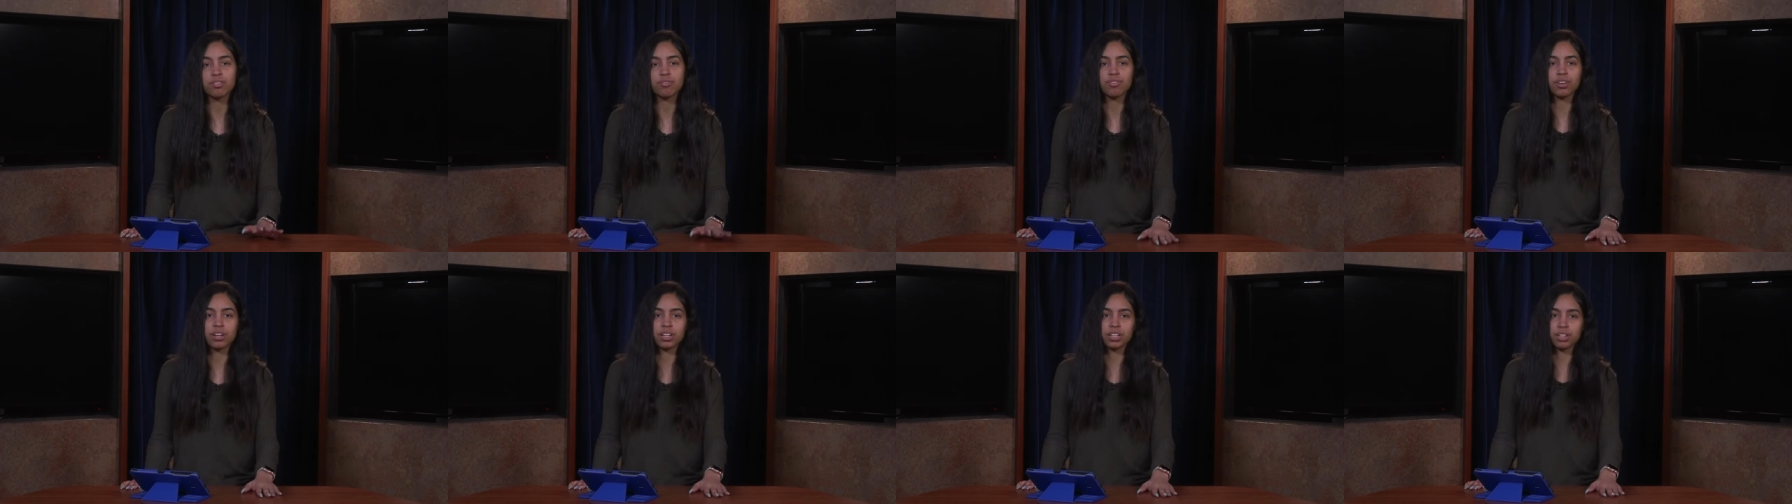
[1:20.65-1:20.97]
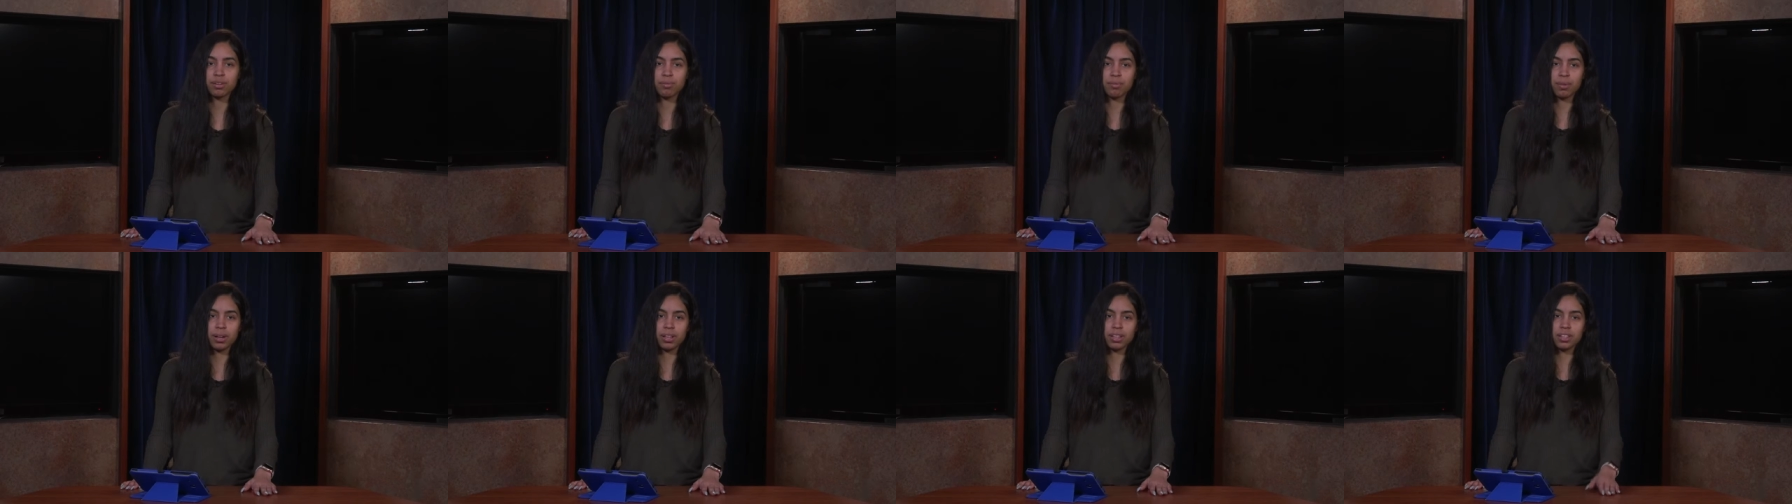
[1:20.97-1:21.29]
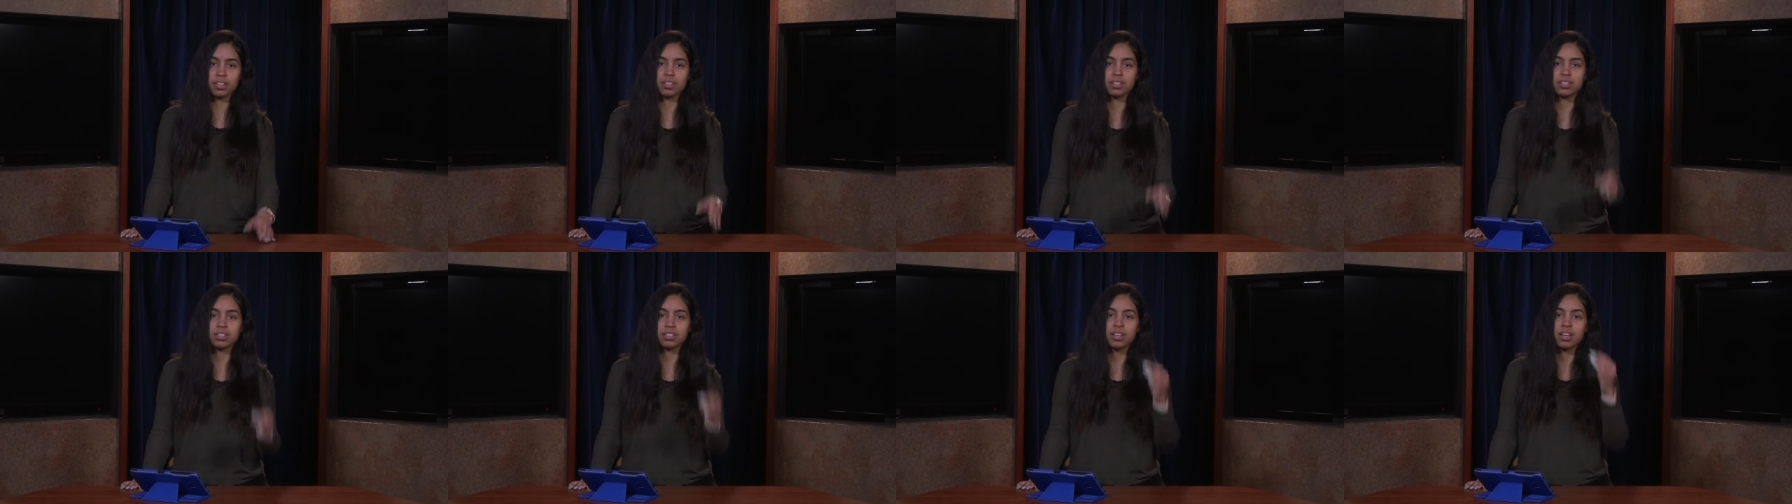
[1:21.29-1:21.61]
affected by
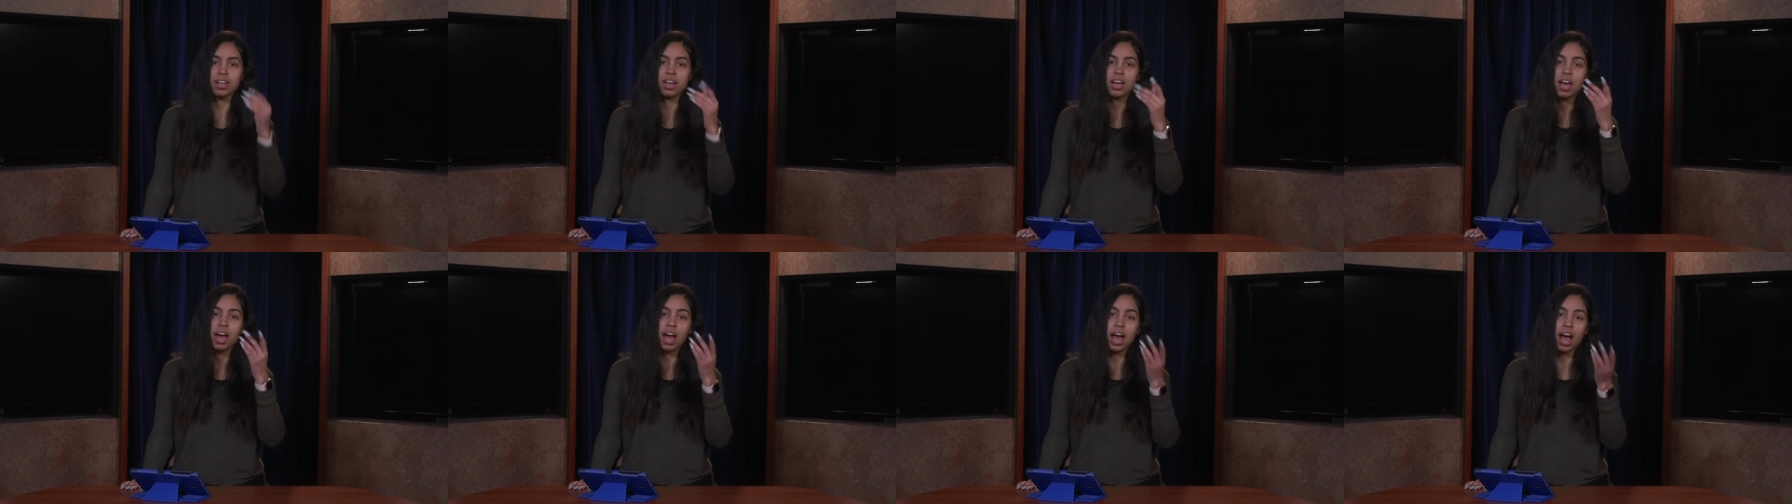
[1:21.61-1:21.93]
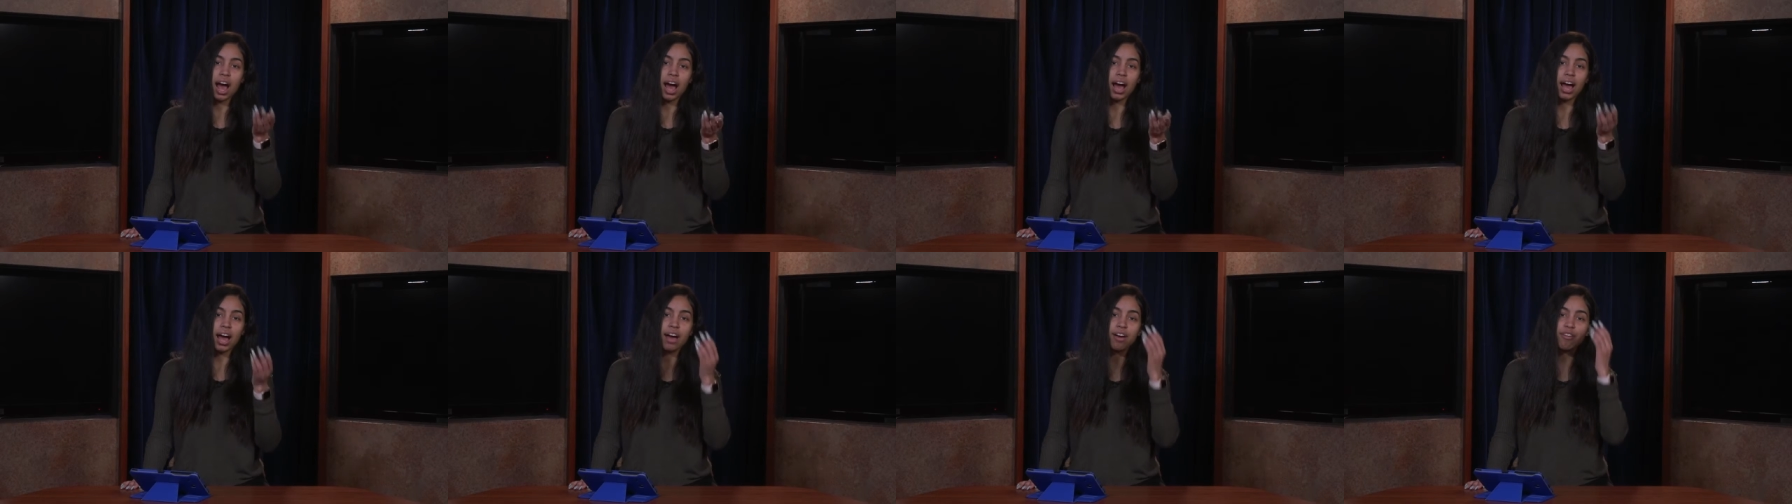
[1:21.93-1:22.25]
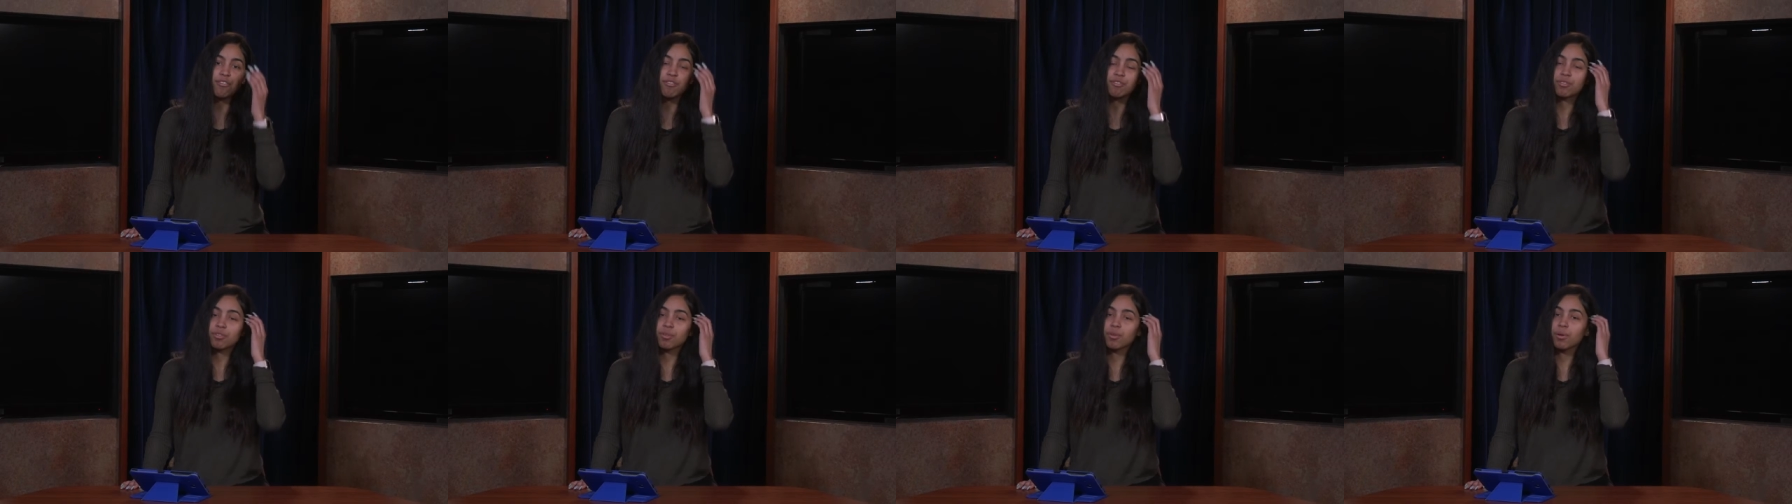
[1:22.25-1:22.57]
this. I
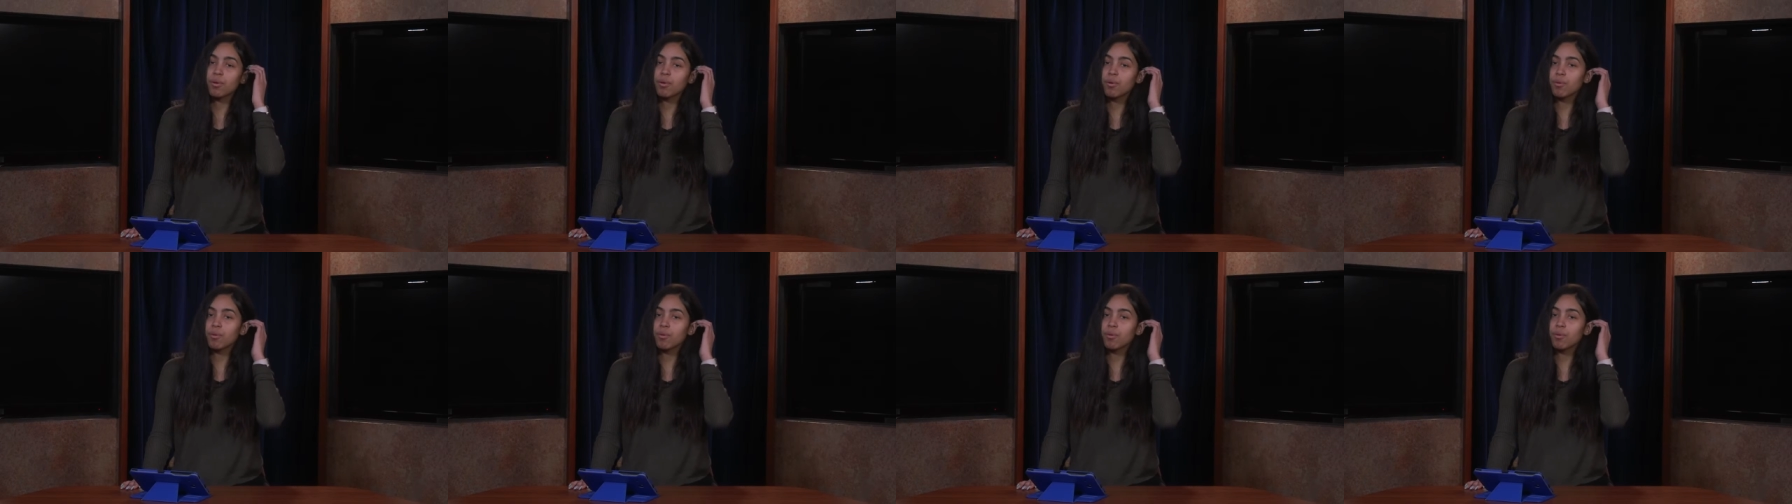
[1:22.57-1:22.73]
have